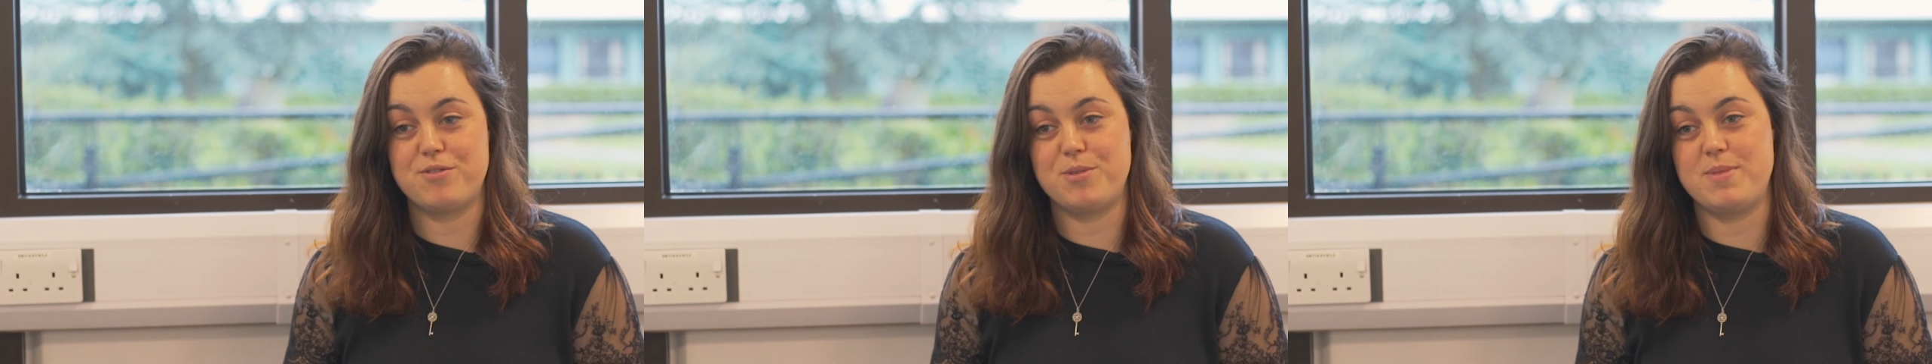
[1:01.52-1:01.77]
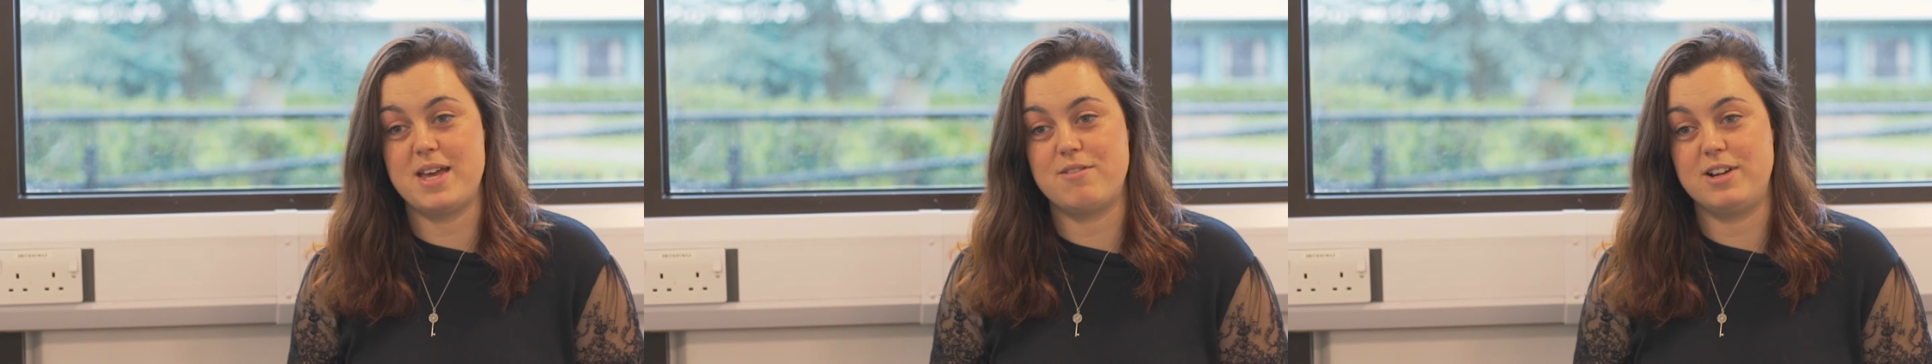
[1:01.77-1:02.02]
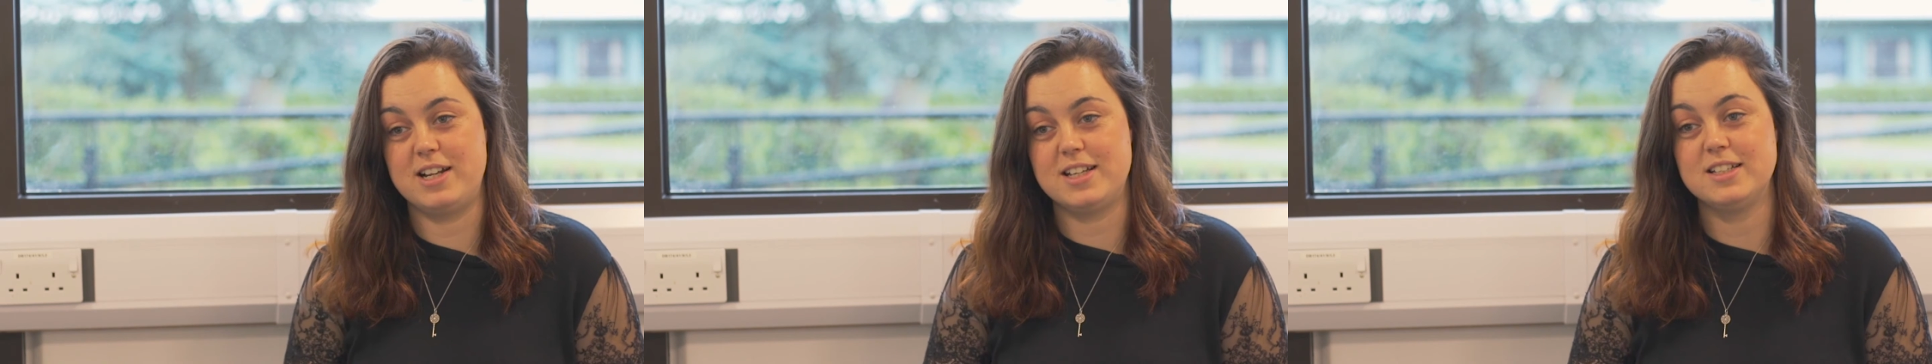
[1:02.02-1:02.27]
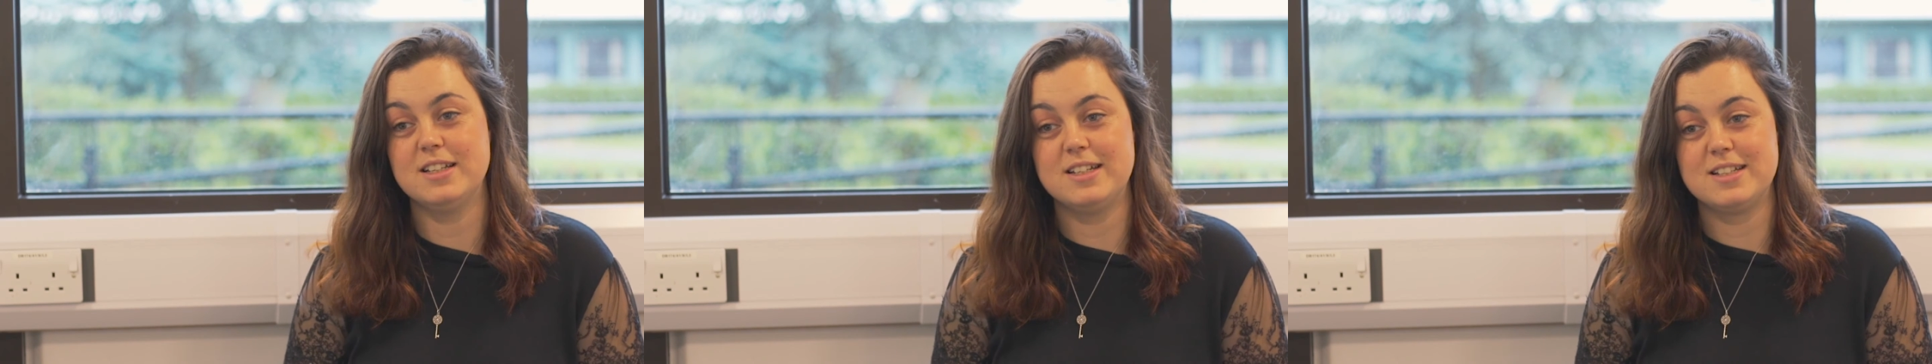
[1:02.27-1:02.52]
from there
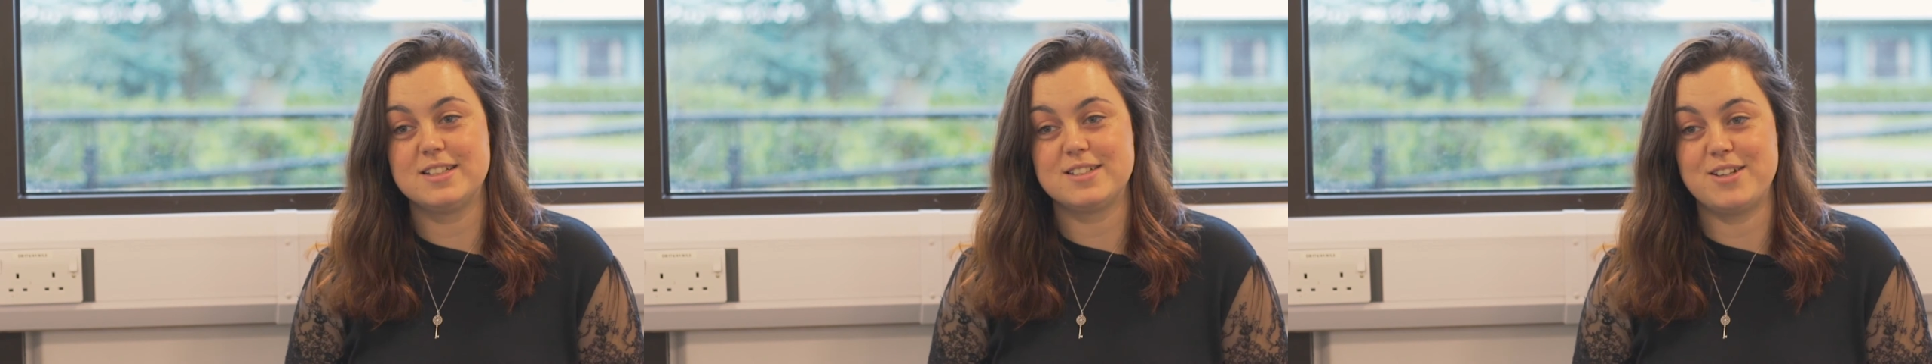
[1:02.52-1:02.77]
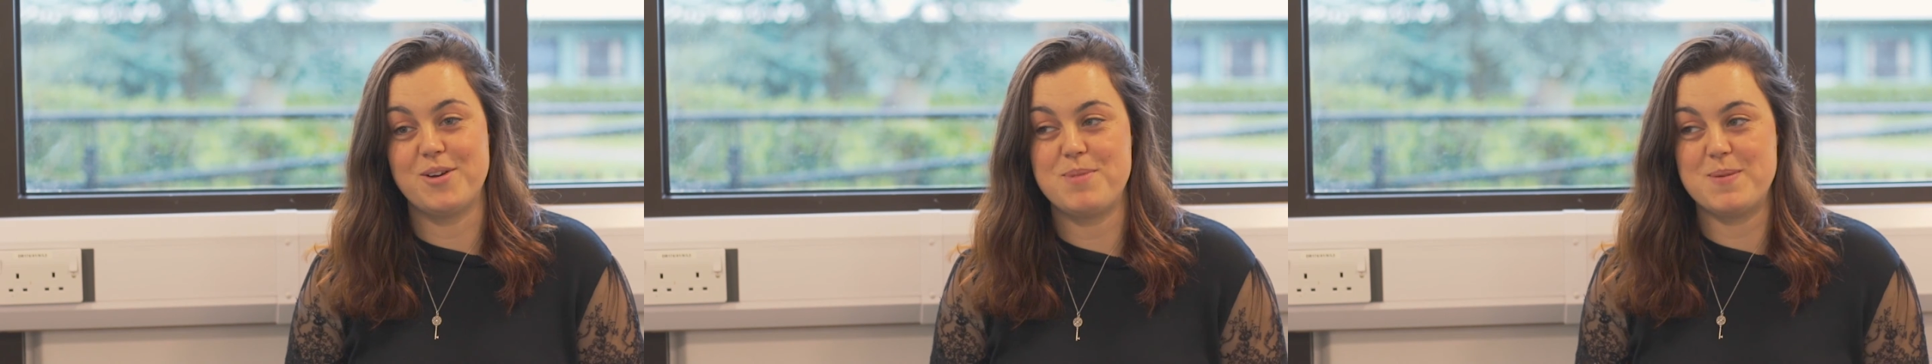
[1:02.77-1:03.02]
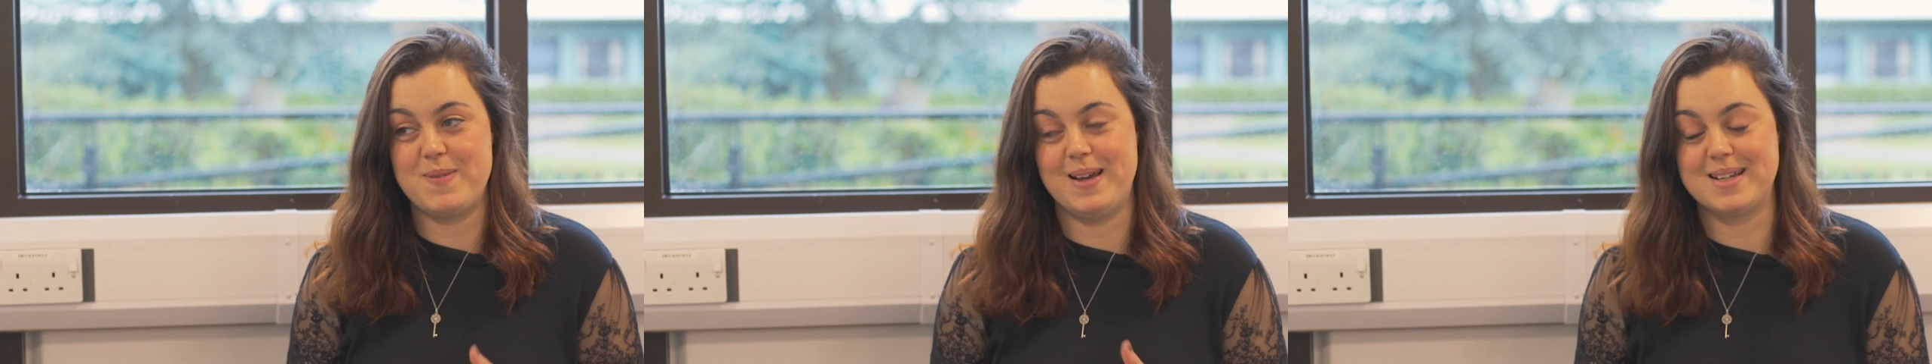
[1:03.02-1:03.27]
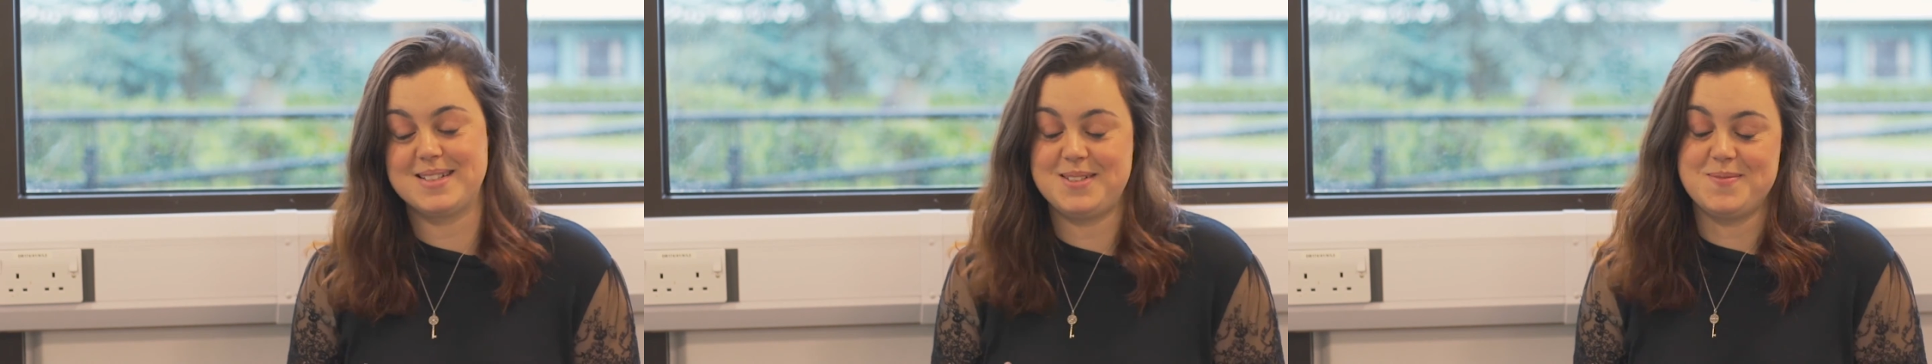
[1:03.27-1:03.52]
really. So a bit by
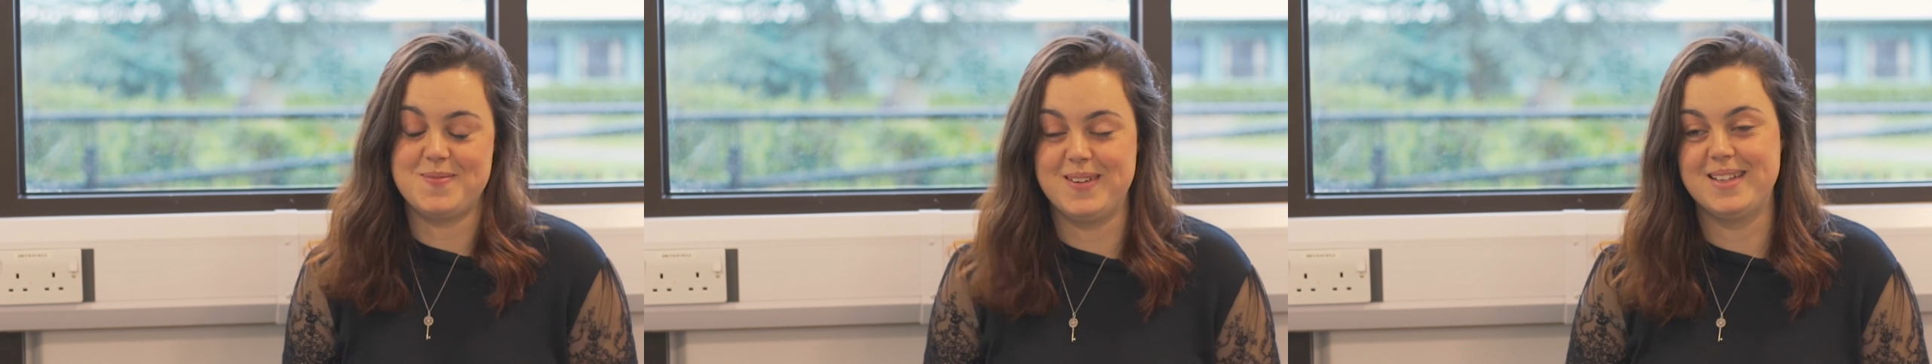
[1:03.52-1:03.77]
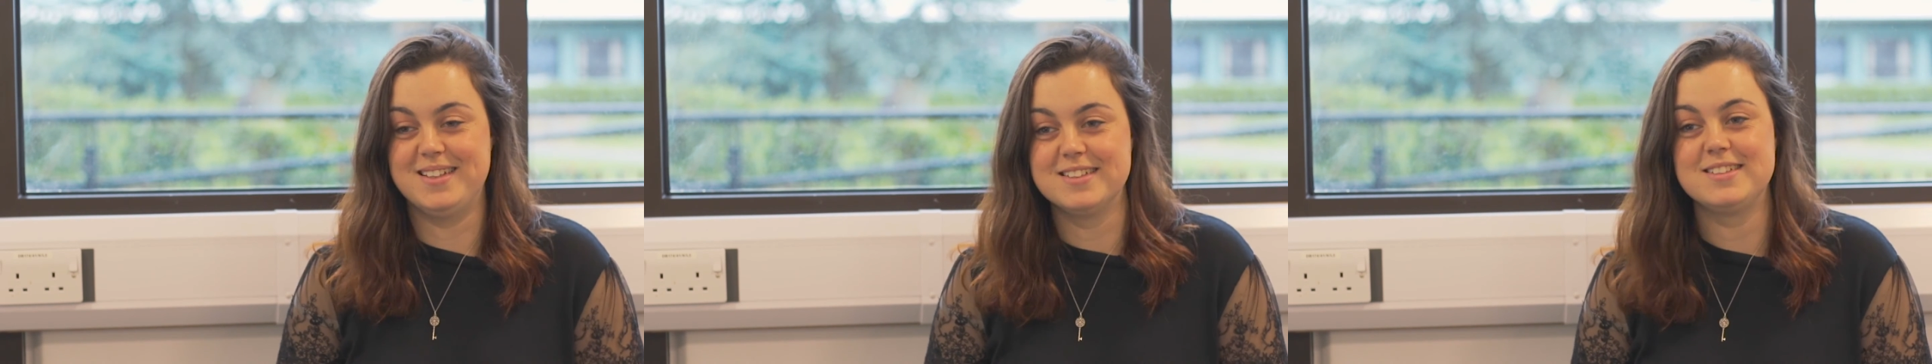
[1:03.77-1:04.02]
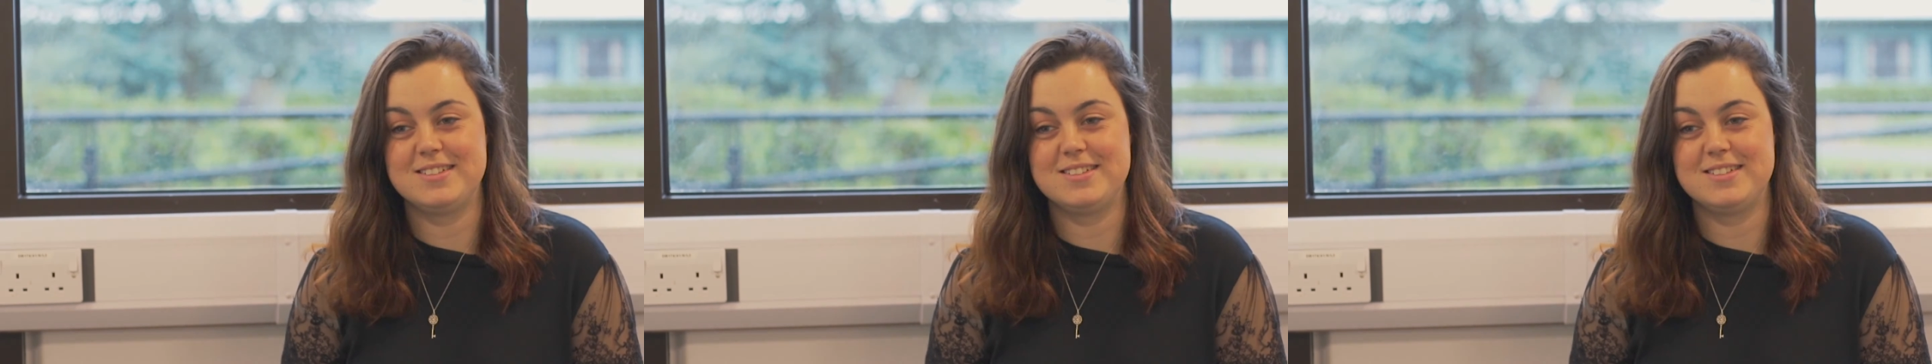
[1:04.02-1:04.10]
accident, but.